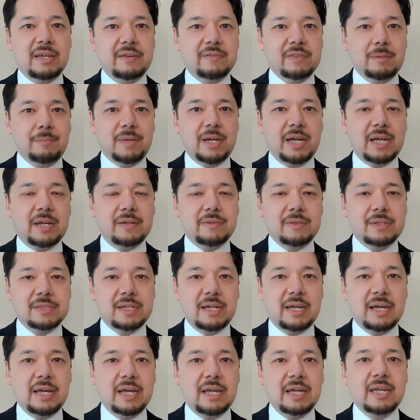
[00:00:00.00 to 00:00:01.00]
you have the back of the
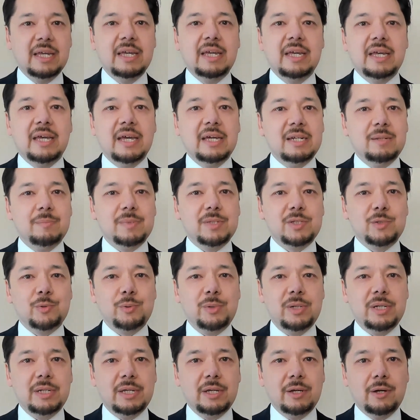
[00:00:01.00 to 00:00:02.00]
tie, and in
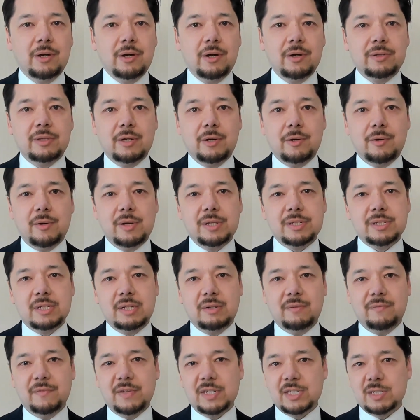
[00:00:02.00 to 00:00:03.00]
between here there is an
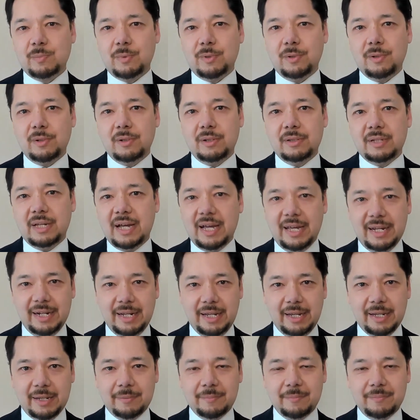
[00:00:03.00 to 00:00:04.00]
invisible
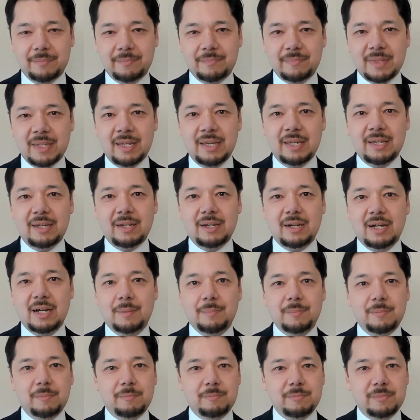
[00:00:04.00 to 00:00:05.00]
lining.
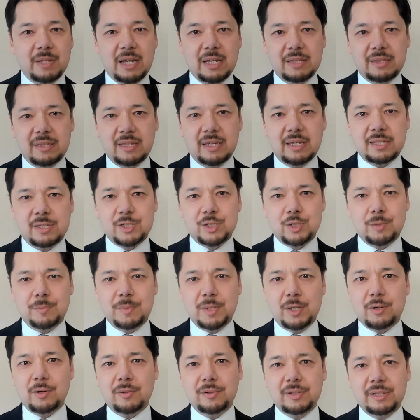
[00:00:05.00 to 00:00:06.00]
I think it should
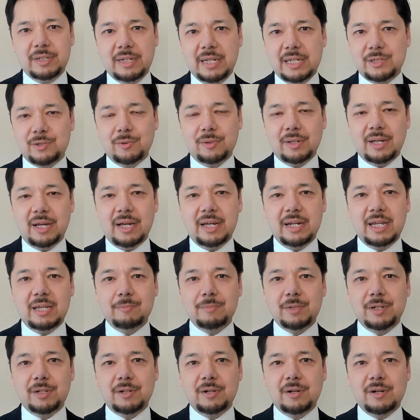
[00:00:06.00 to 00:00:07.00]
be called an
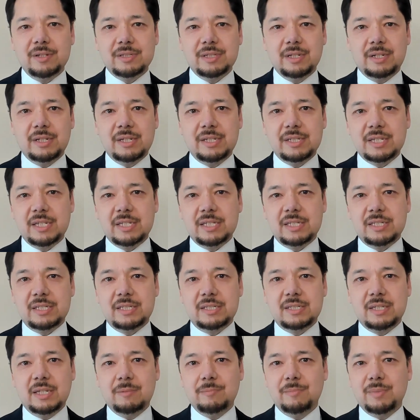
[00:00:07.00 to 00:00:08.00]
interlining because it
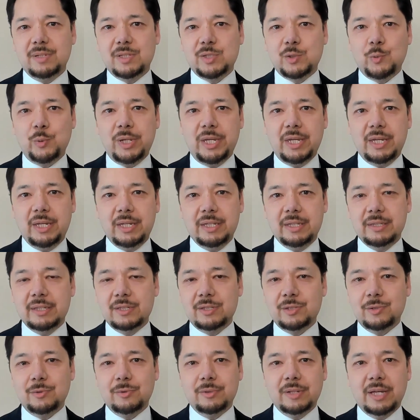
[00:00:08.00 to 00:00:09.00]
exists in between
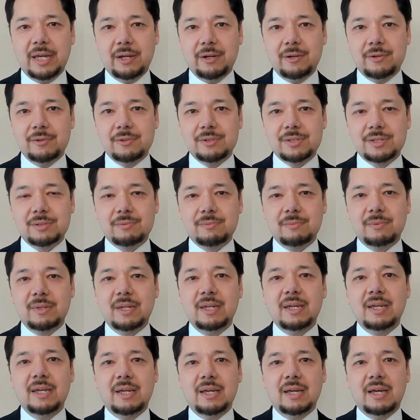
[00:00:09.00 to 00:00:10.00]
the two layers.
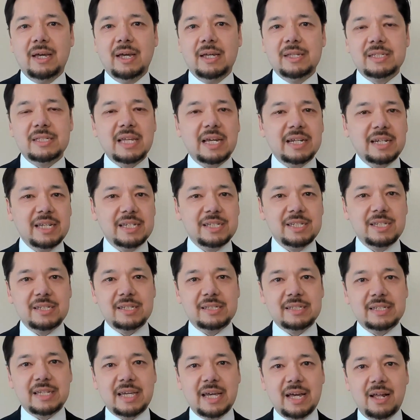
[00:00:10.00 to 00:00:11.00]
And it's not easy
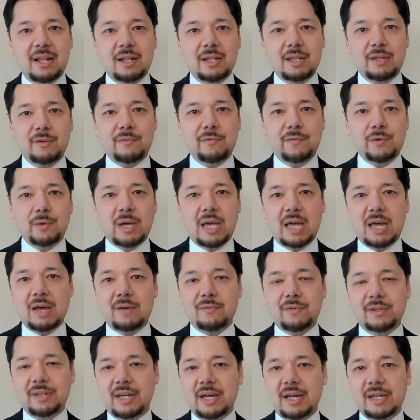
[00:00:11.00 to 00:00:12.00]
to tell if you
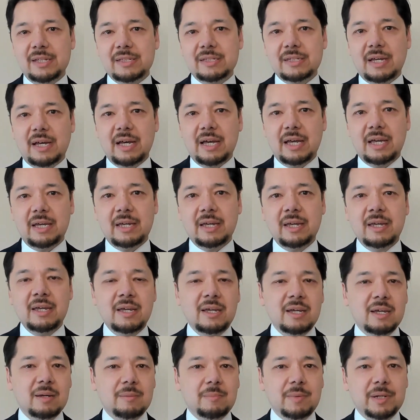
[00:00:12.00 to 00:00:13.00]
have a lined tie,
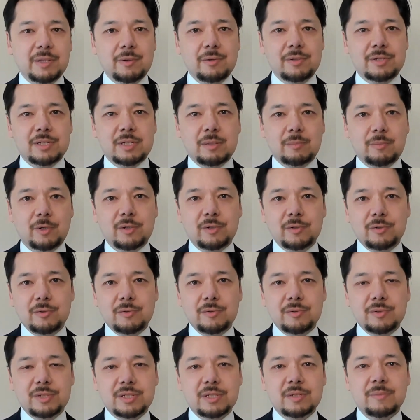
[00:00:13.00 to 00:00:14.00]
but there are some
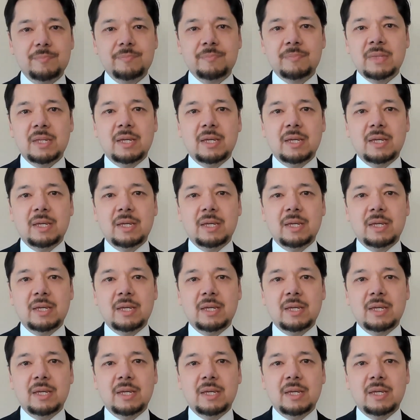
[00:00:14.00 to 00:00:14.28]
clues.